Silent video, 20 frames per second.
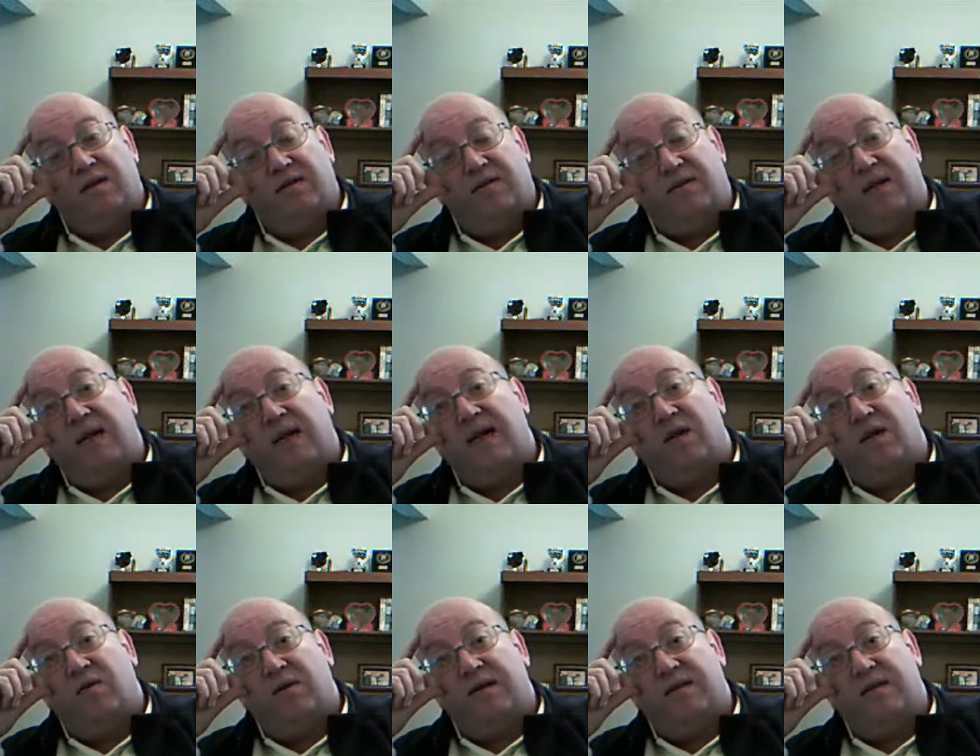the
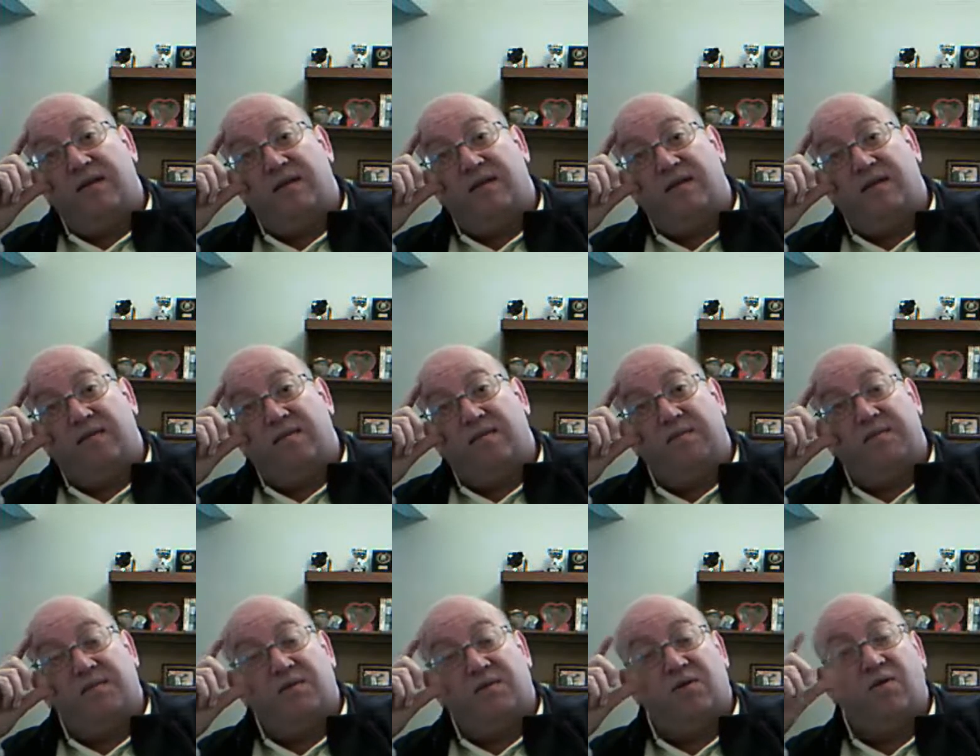loudest
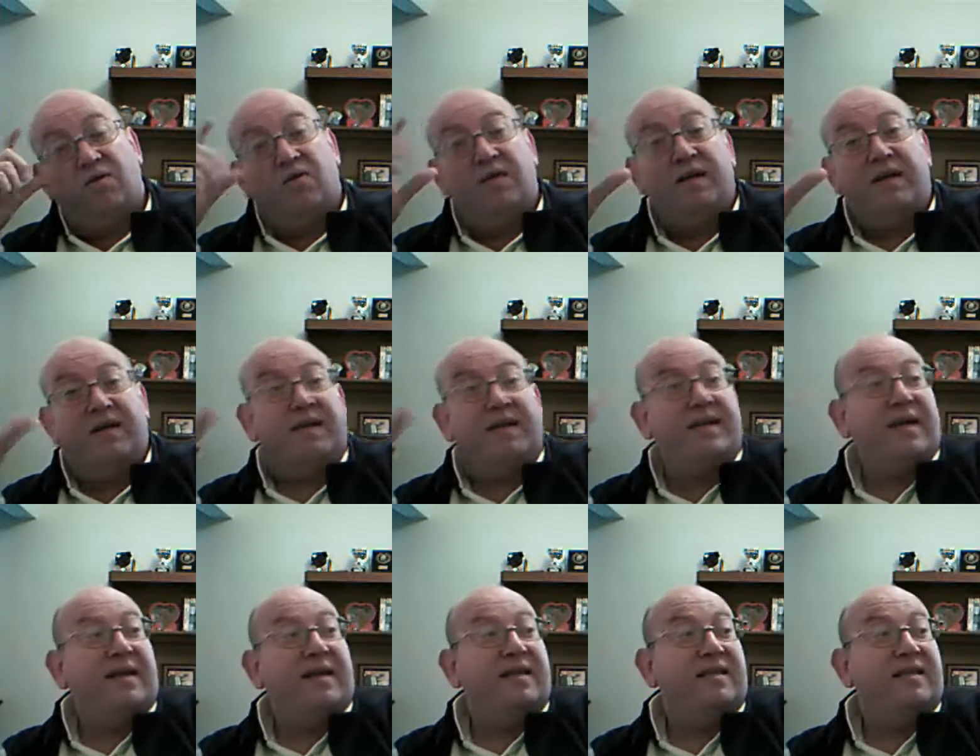so in the
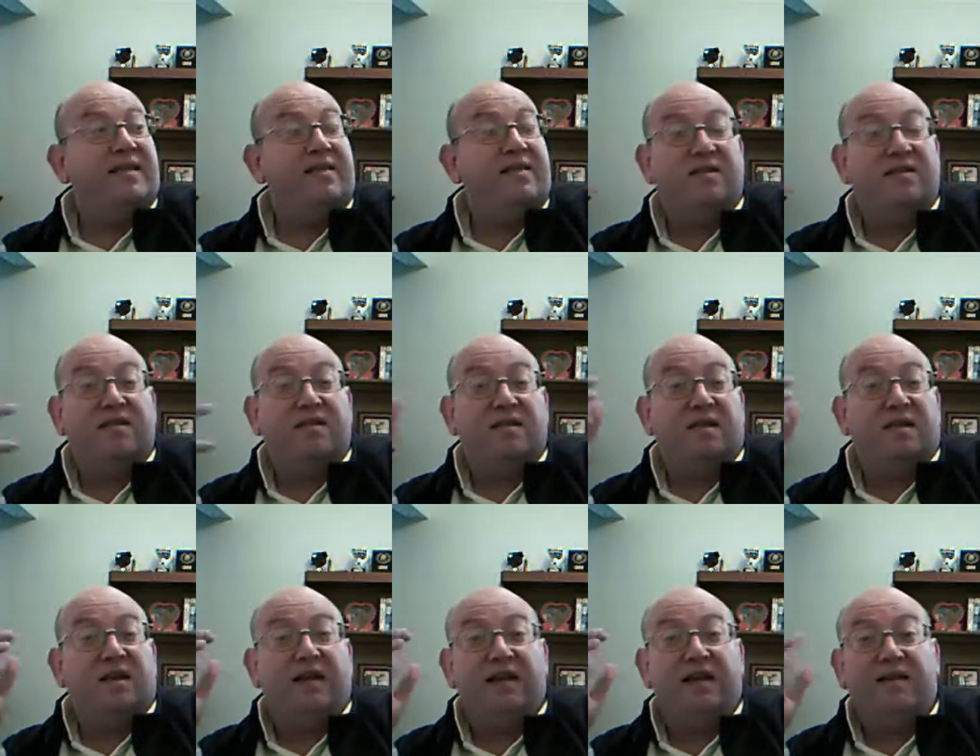end you just
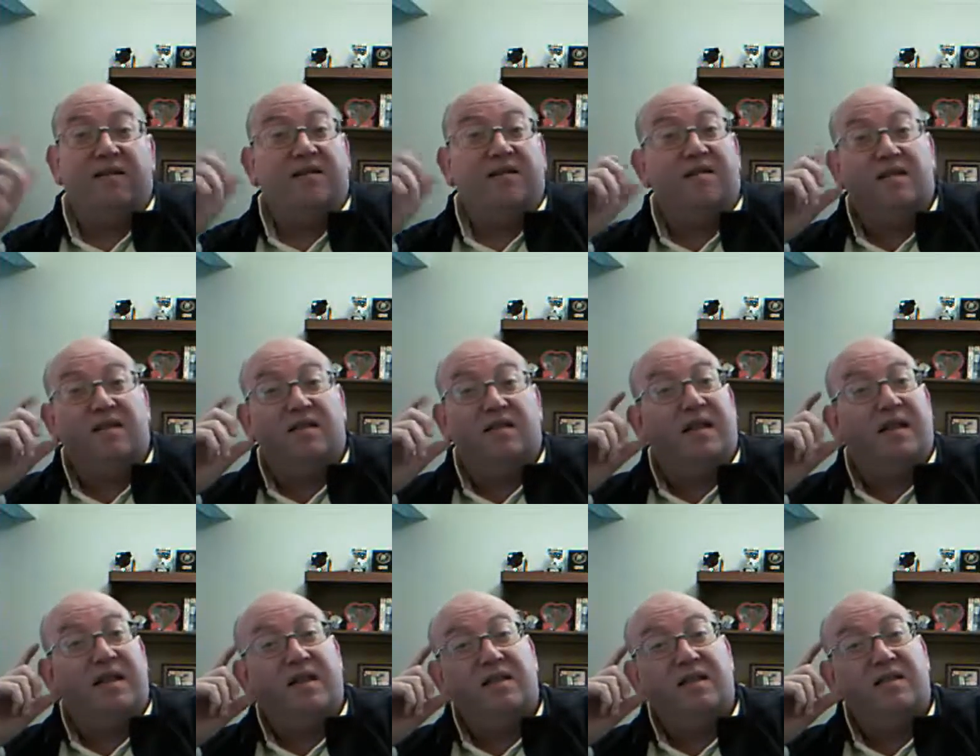like
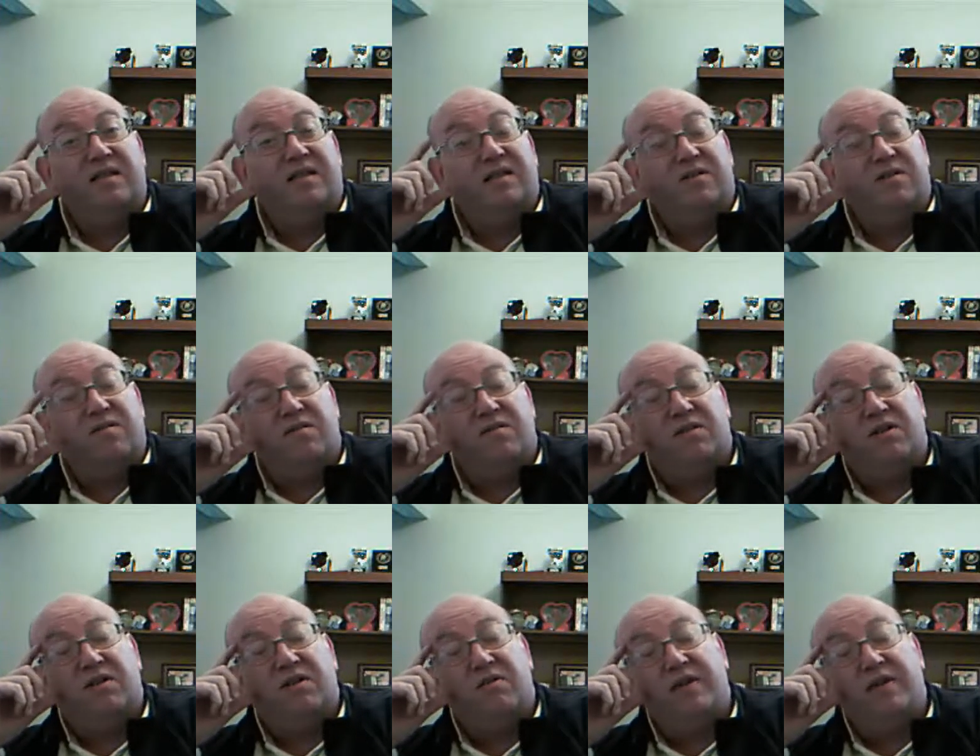take, you know
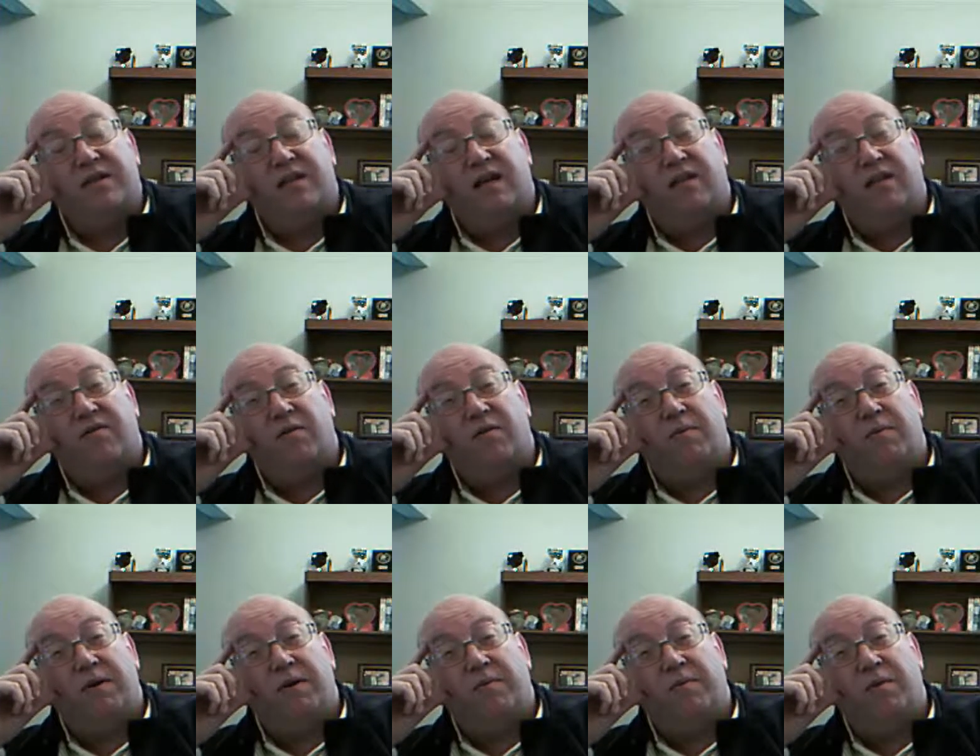screw yourself up
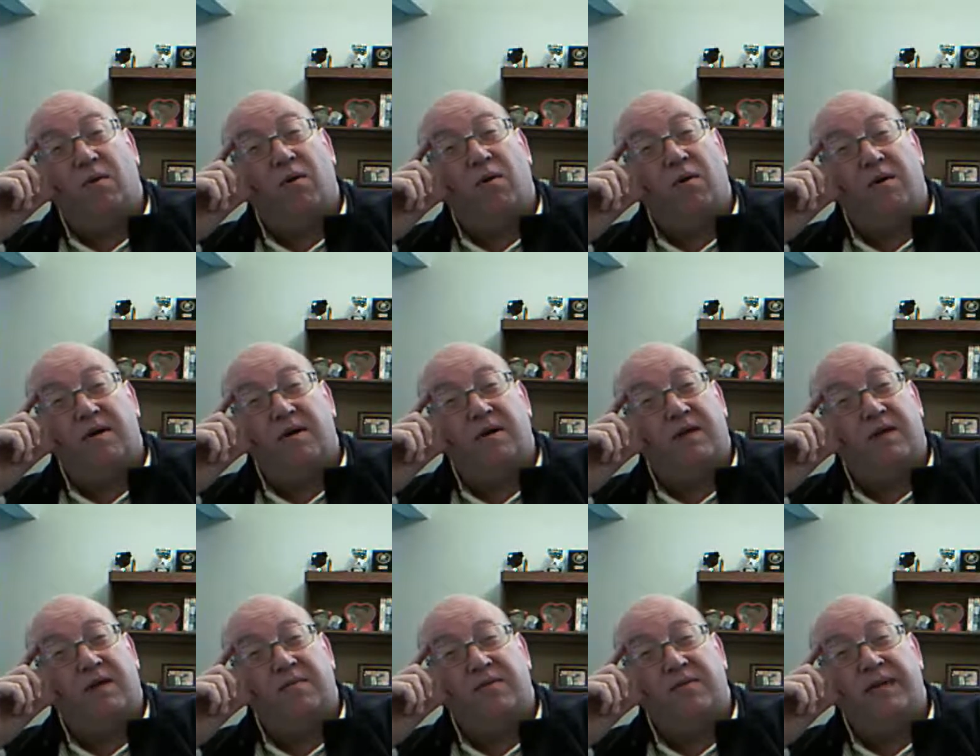in a ball and,
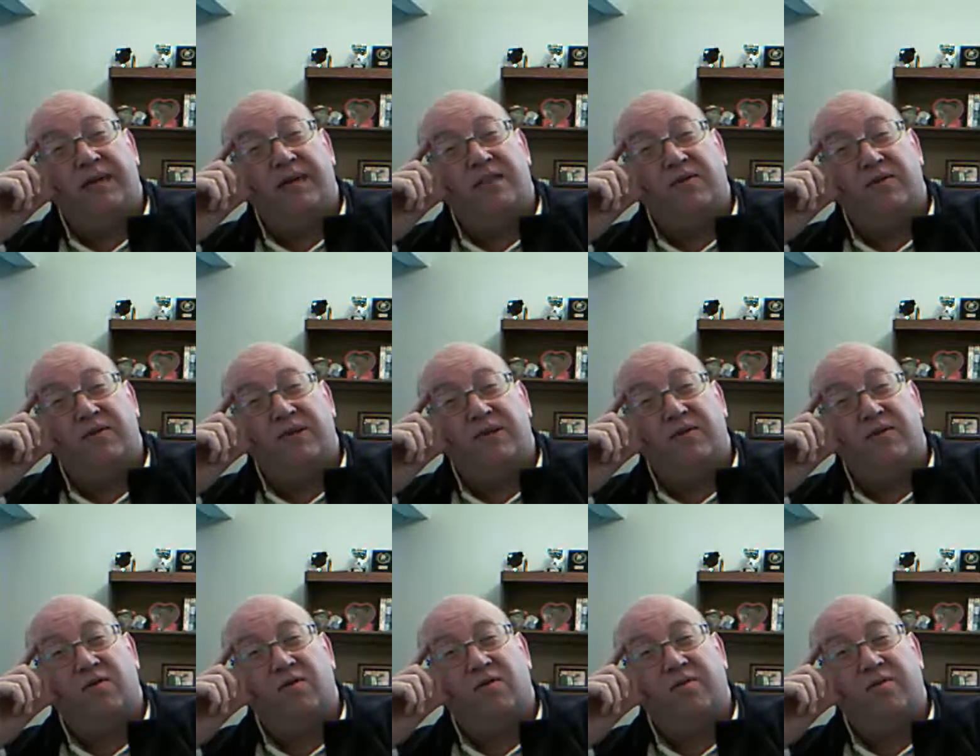and make sure you
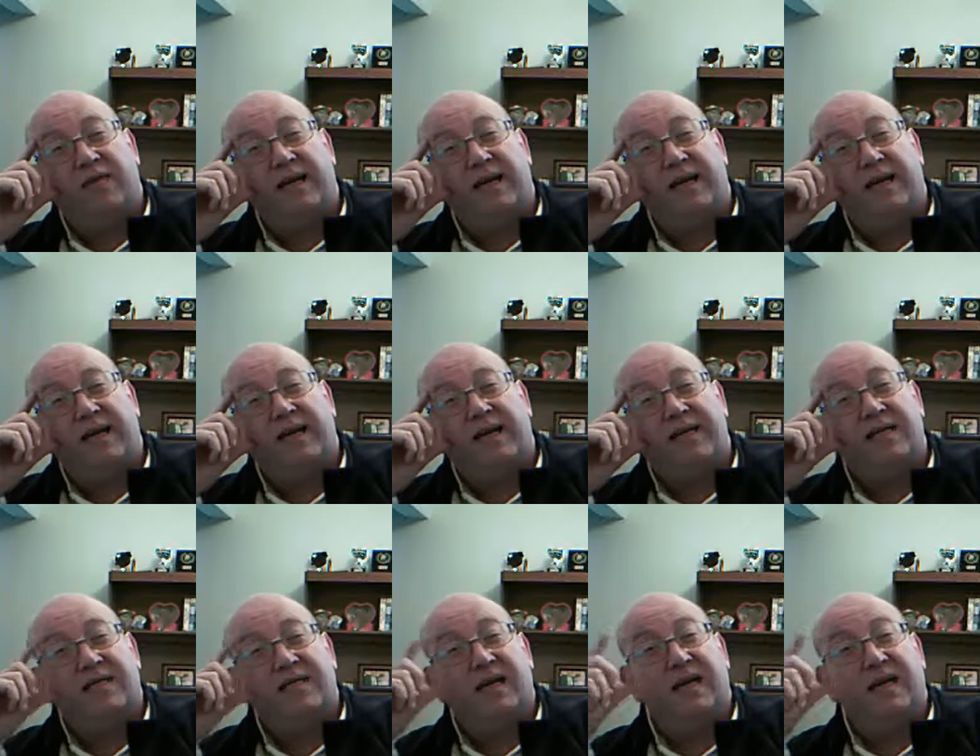don't make any
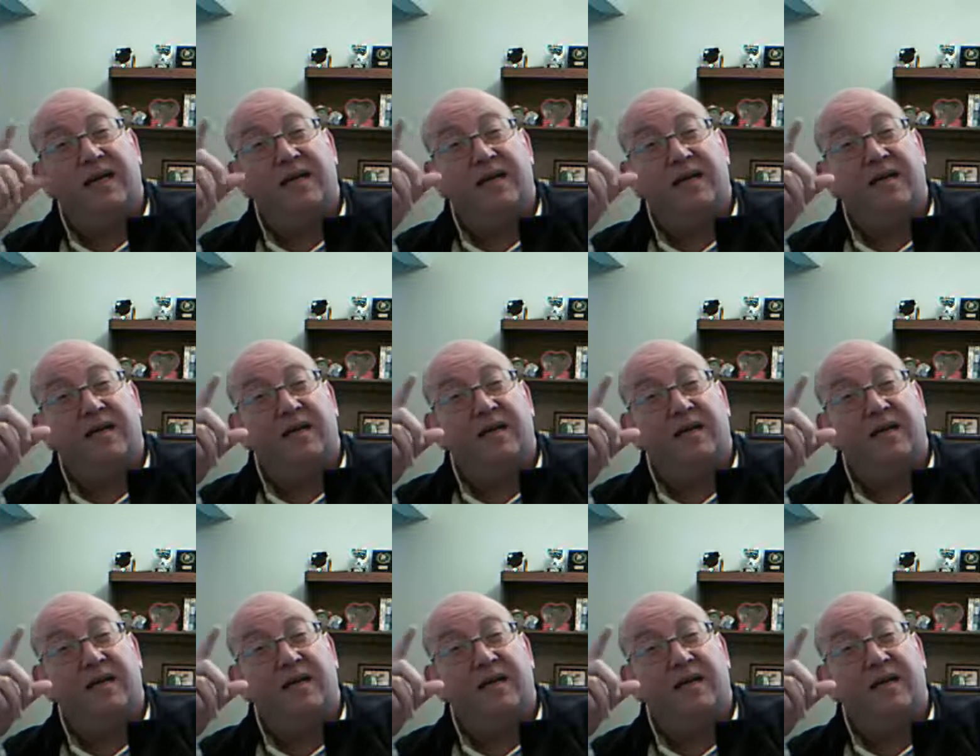sign